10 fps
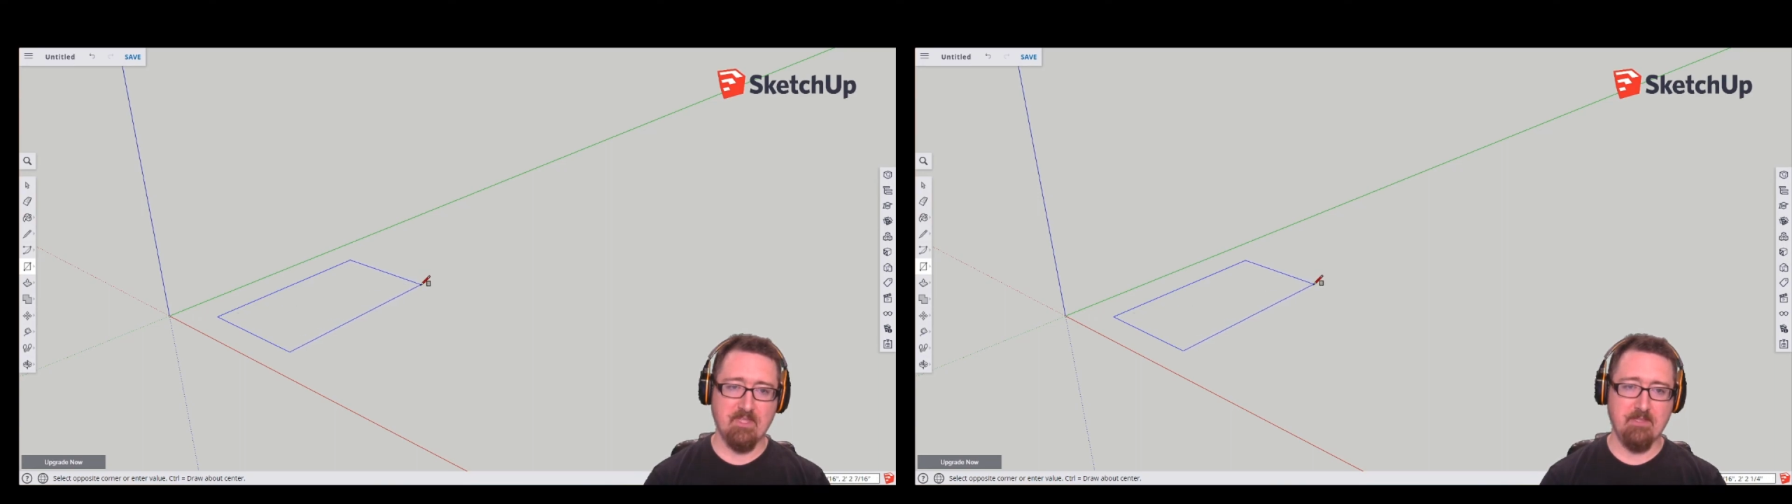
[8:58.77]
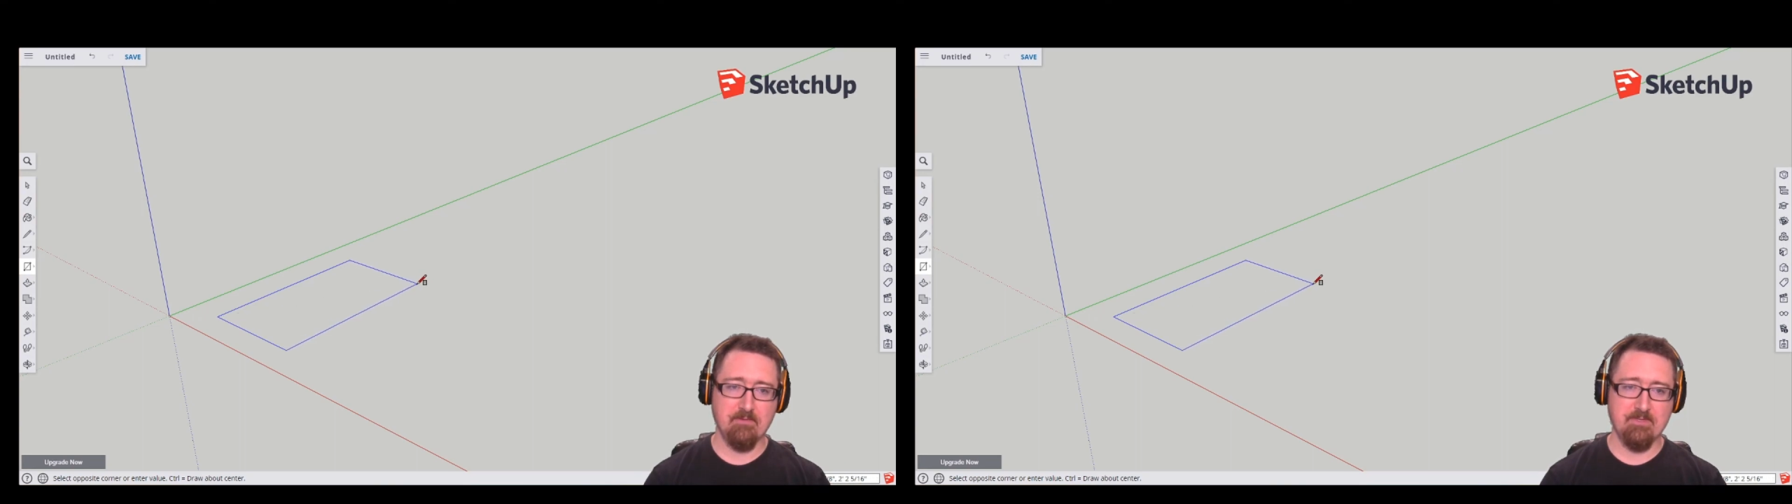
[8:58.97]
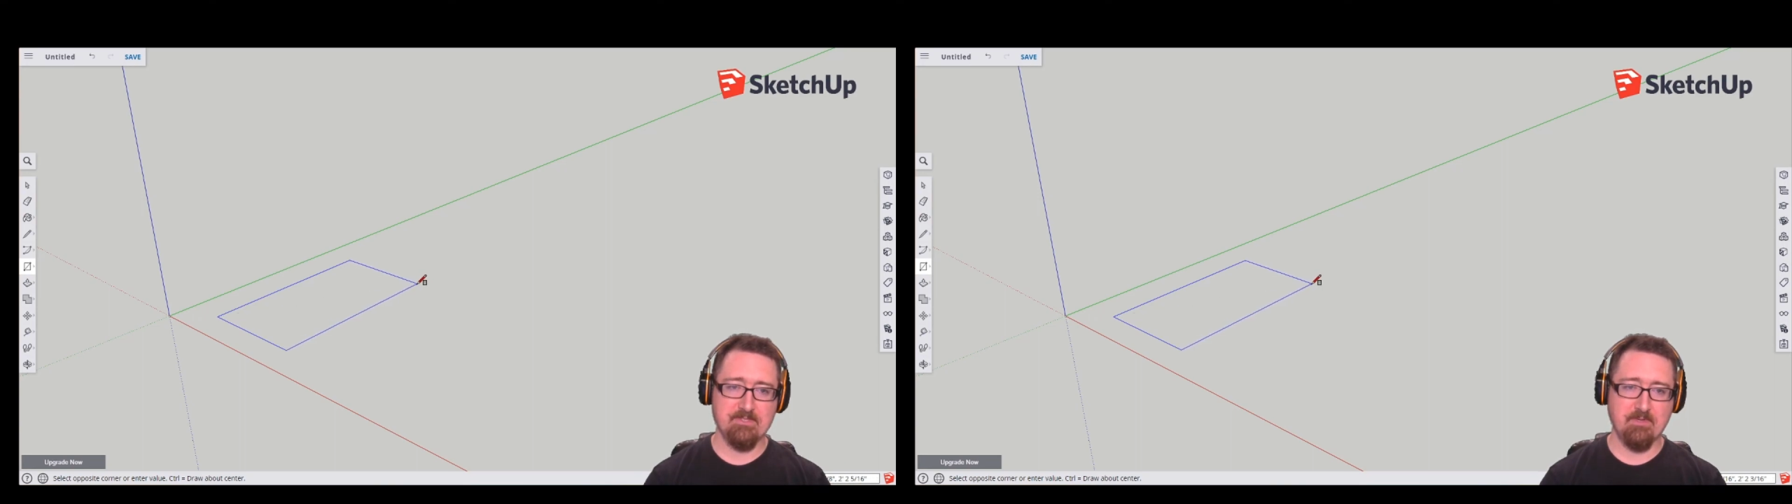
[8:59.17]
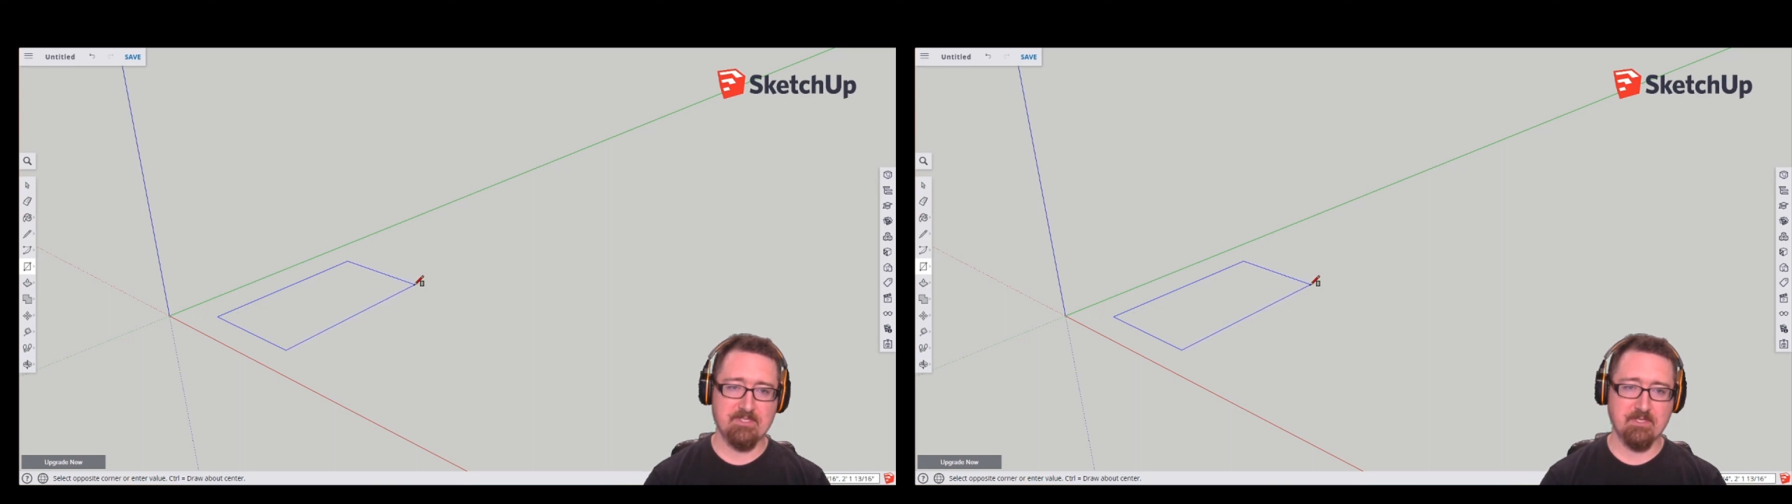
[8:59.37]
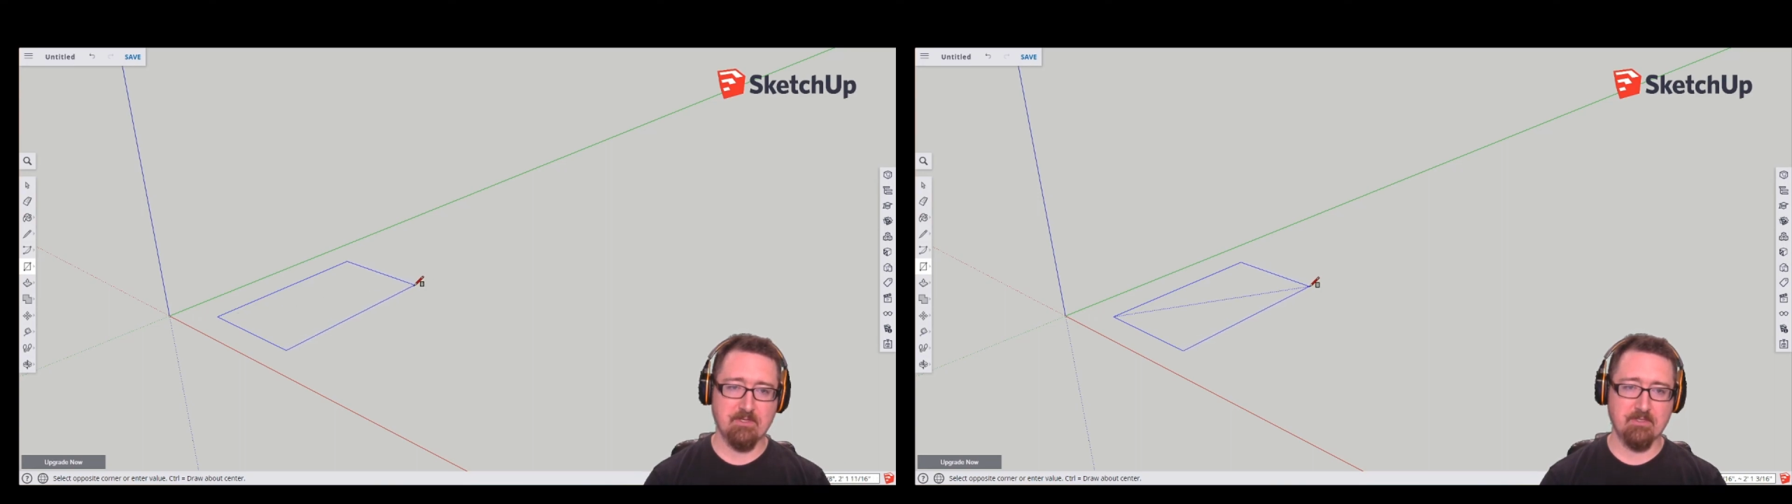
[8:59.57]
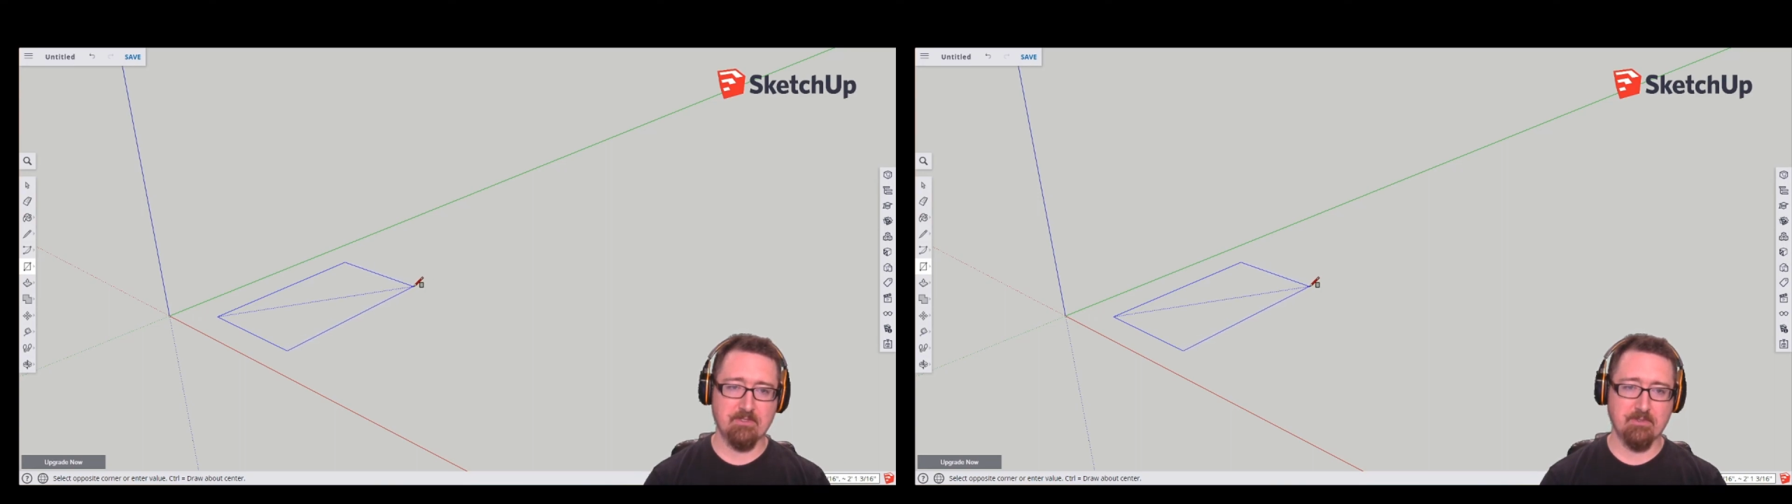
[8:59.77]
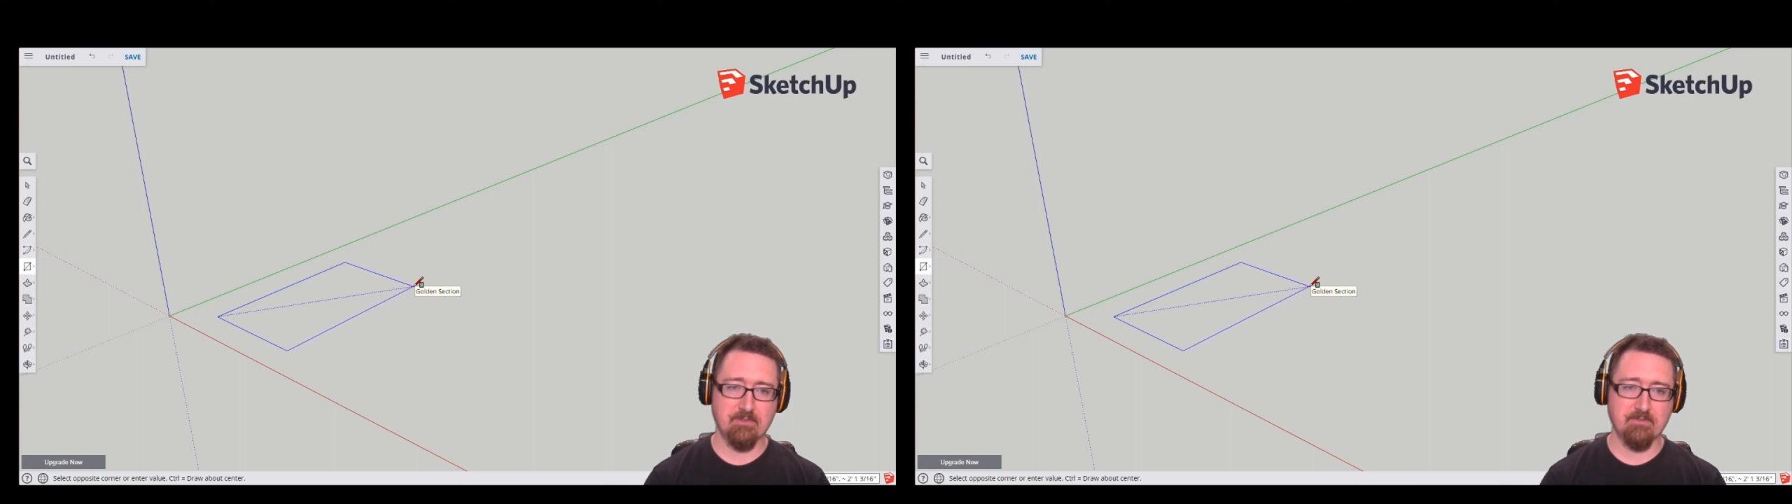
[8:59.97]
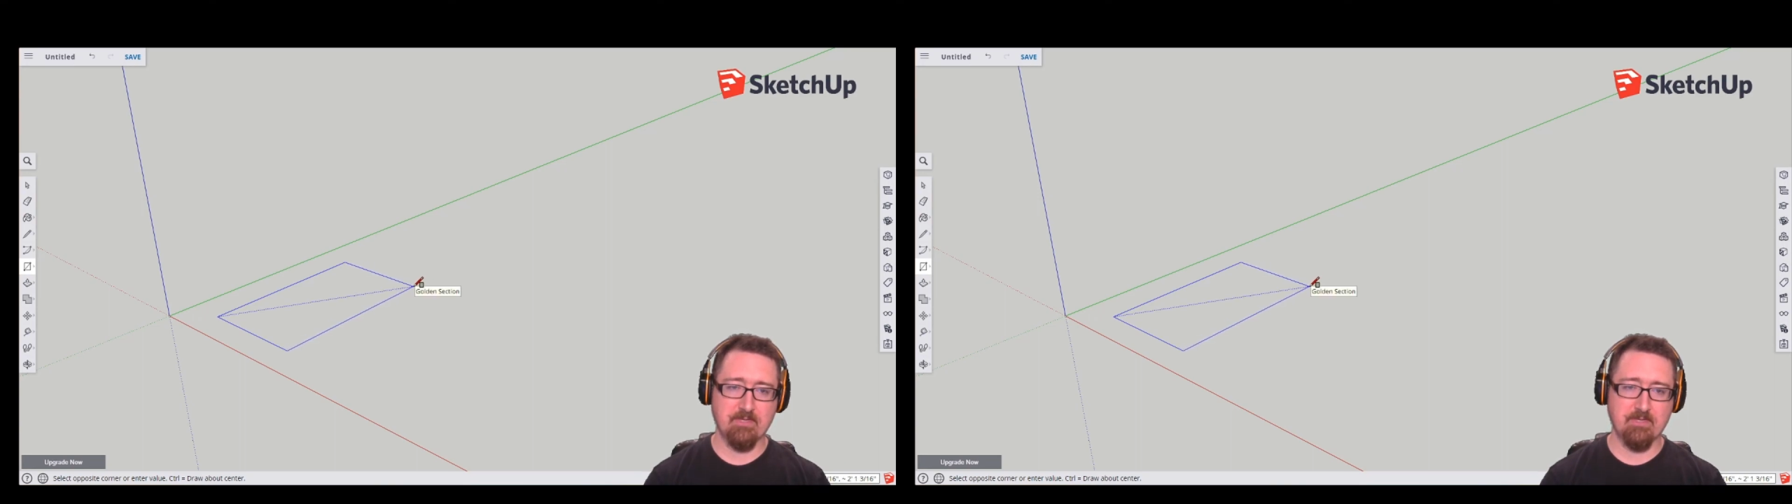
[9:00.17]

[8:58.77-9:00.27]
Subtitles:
And the reason why it's called a golden